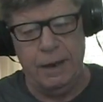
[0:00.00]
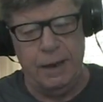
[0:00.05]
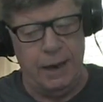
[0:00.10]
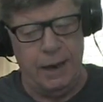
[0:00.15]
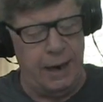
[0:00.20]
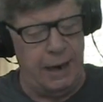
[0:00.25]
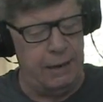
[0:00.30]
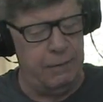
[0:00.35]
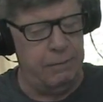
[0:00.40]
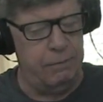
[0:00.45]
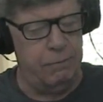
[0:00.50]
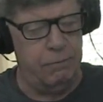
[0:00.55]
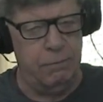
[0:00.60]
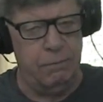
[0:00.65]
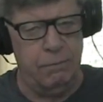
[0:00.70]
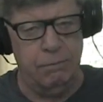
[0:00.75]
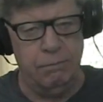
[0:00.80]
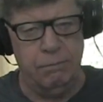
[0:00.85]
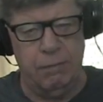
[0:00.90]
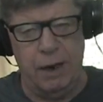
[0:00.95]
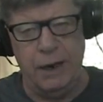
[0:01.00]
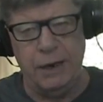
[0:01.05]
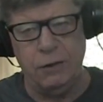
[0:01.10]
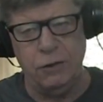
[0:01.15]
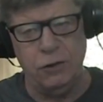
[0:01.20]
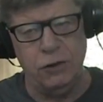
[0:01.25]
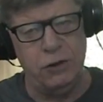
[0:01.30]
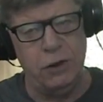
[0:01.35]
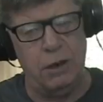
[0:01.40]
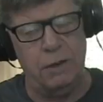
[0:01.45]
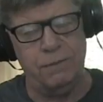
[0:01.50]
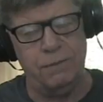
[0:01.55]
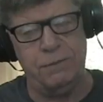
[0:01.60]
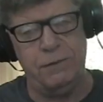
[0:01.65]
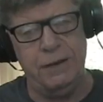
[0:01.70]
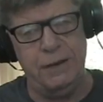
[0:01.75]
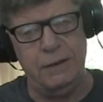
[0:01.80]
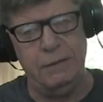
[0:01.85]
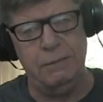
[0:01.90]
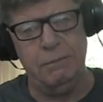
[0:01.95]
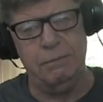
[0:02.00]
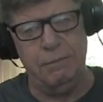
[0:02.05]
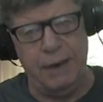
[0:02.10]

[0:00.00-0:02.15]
And Microsoft didn't